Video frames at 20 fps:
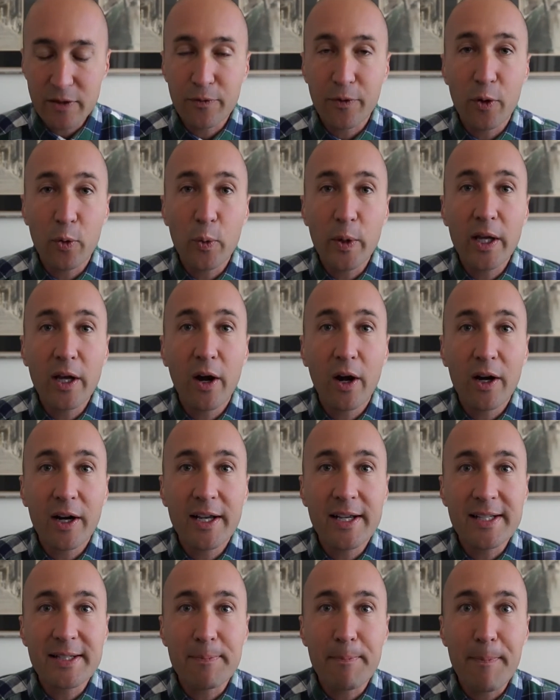"For we are
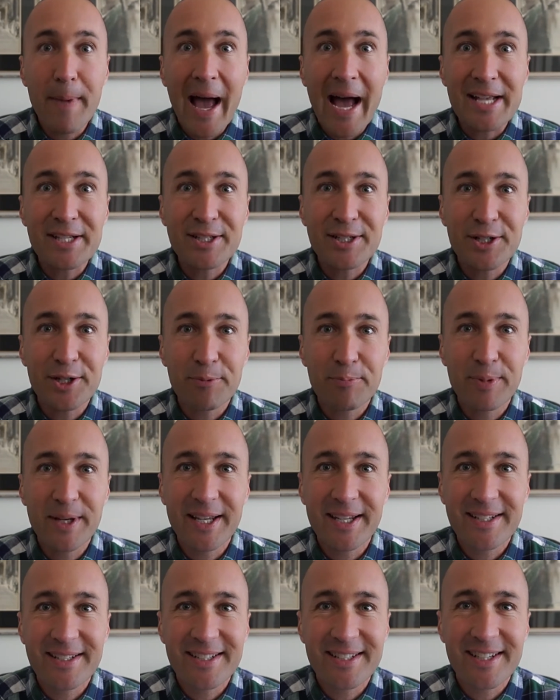his
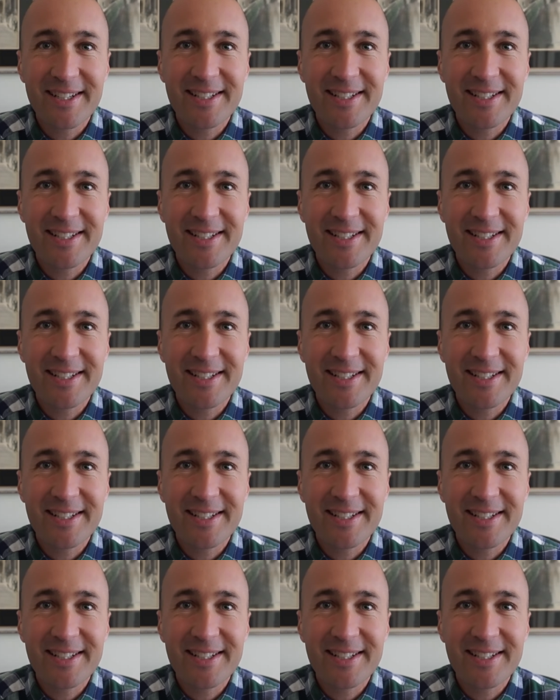masterpiece."